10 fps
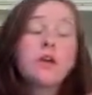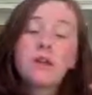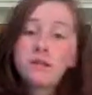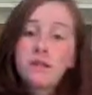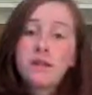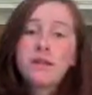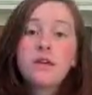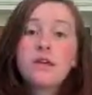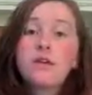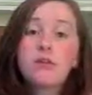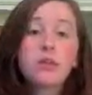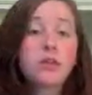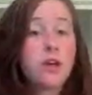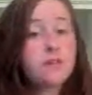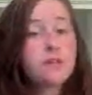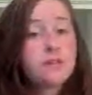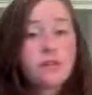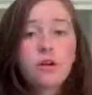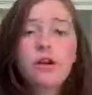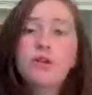he said that he would love to
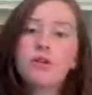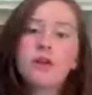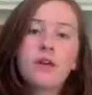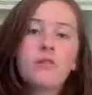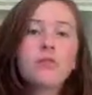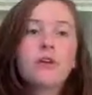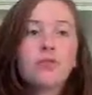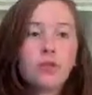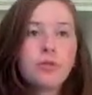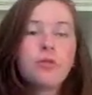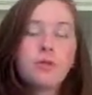start every day with a group of